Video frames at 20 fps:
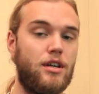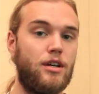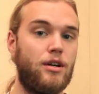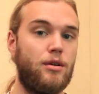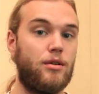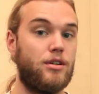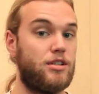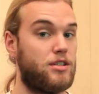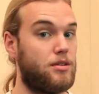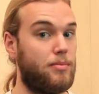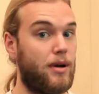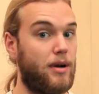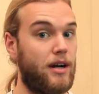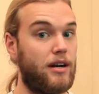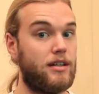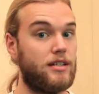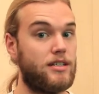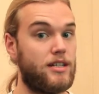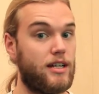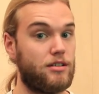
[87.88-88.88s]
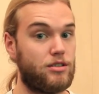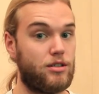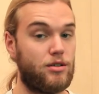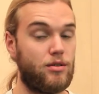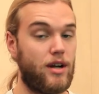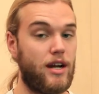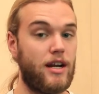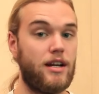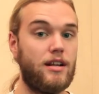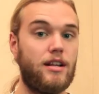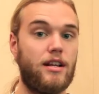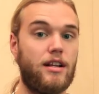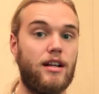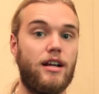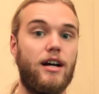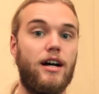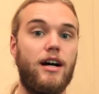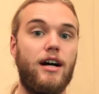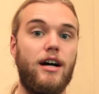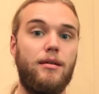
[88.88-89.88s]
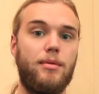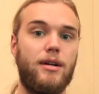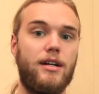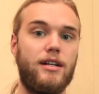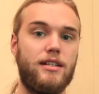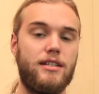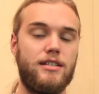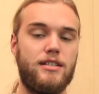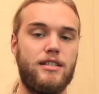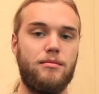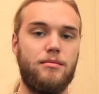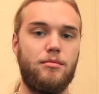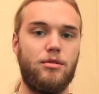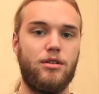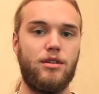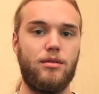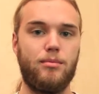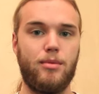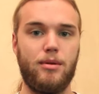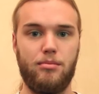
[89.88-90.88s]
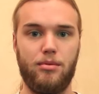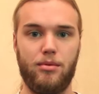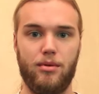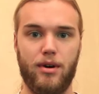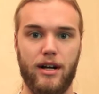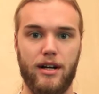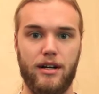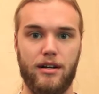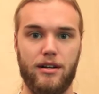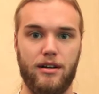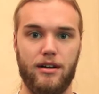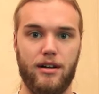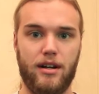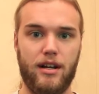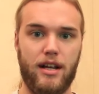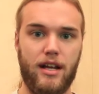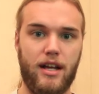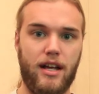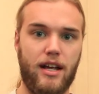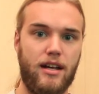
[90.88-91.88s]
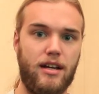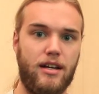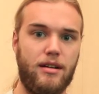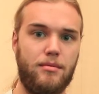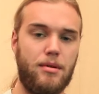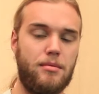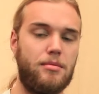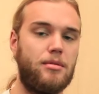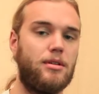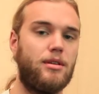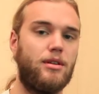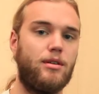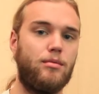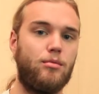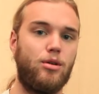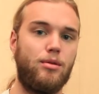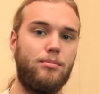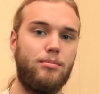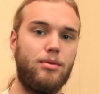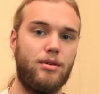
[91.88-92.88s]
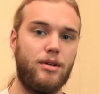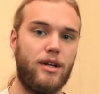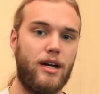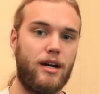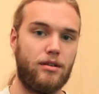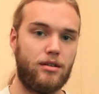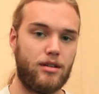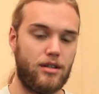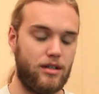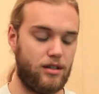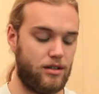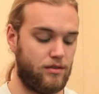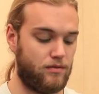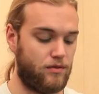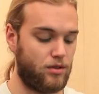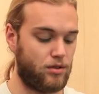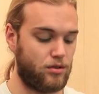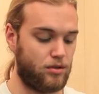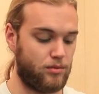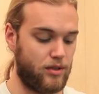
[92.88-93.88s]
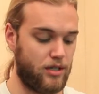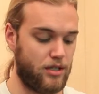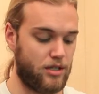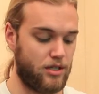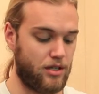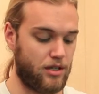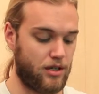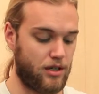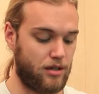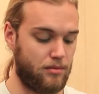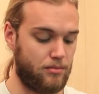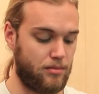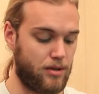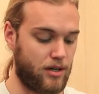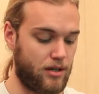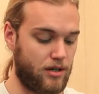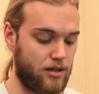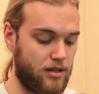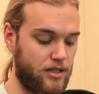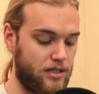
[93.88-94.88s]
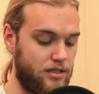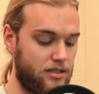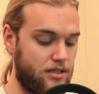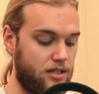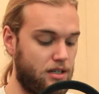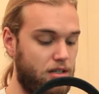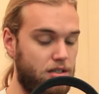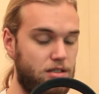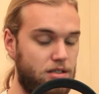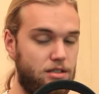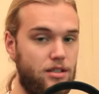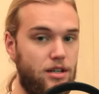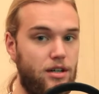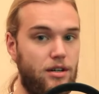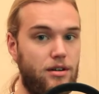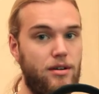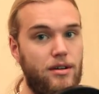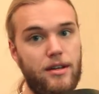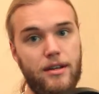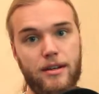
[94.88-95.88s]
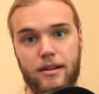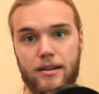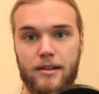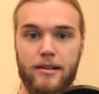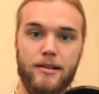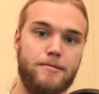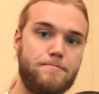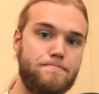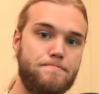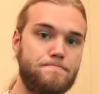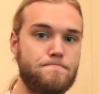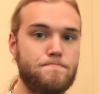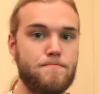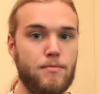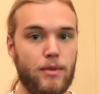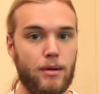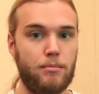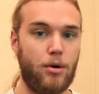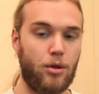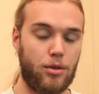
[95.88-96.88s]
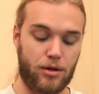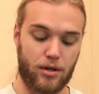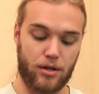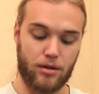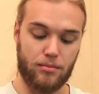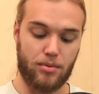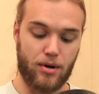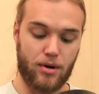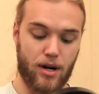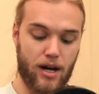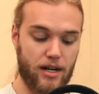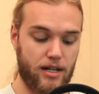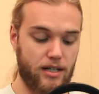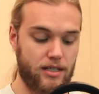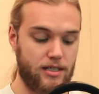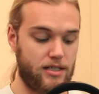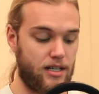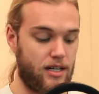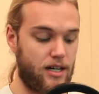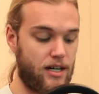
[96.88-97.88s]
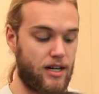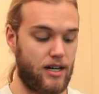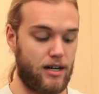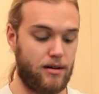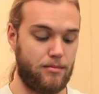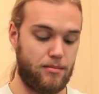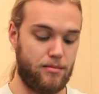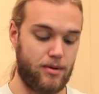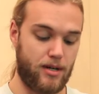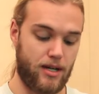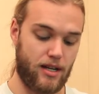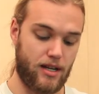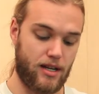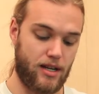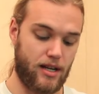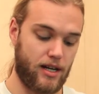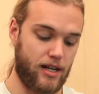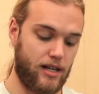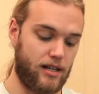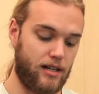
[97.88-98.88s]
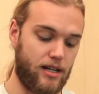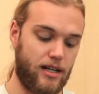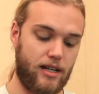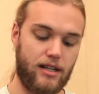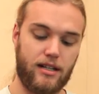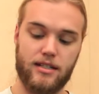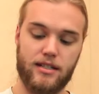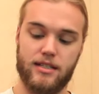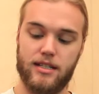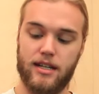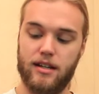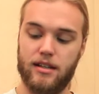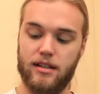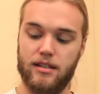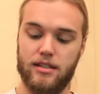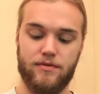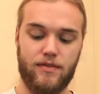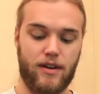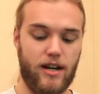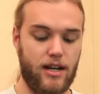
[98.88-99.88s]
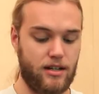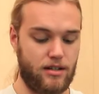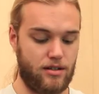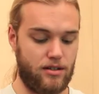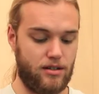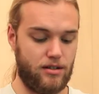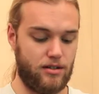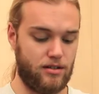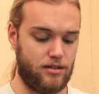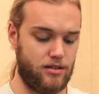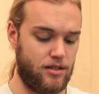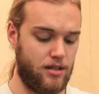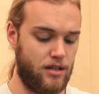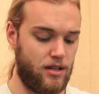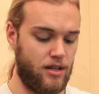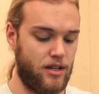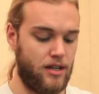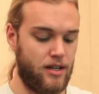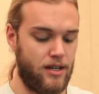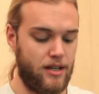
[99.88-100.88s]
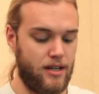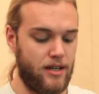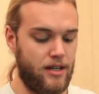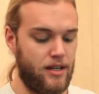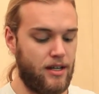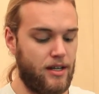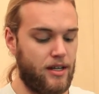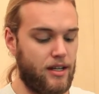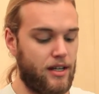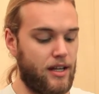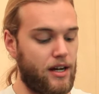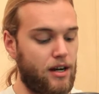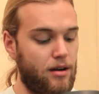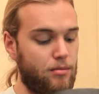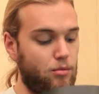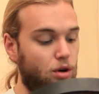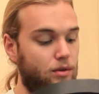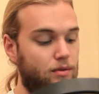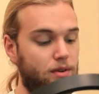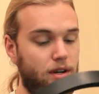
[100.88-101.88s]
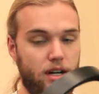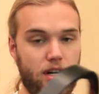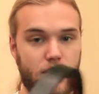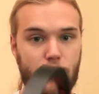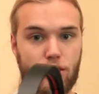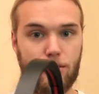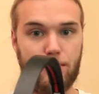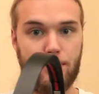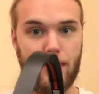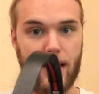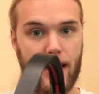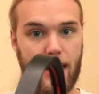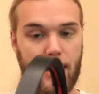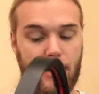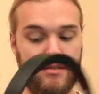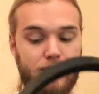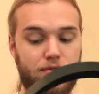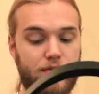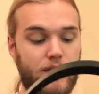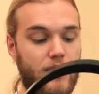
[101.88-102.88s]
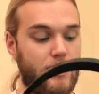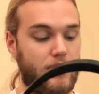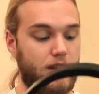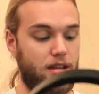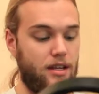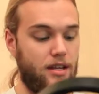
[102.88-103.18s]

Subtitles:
Whereas the Parrot sounds great, but it did seem a little bit brighter and maybe a little more pulled out in the vocal region compared to these. So both are good products, but I kind of like the sound of these Phiatons. They are more of an ear pad fit,